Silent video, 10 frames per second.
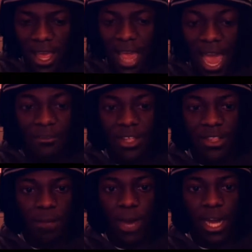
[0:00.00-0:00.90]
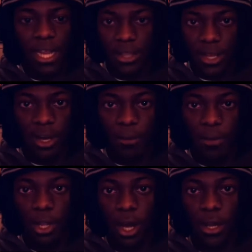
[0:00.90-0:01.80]
having somebody does
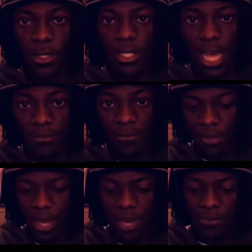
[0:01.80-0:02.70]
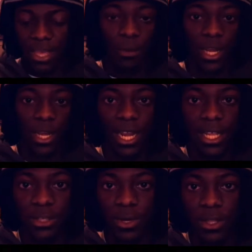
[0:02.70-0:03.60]
help a lot to have some kind of gateway to get
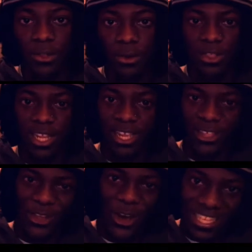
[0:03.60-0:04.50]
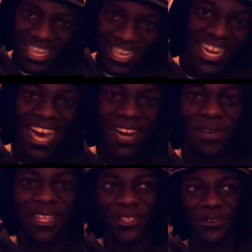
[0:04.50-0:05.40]
into it. So I'd say like John and Day 9 are
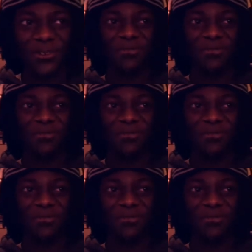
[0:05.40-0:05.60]
my two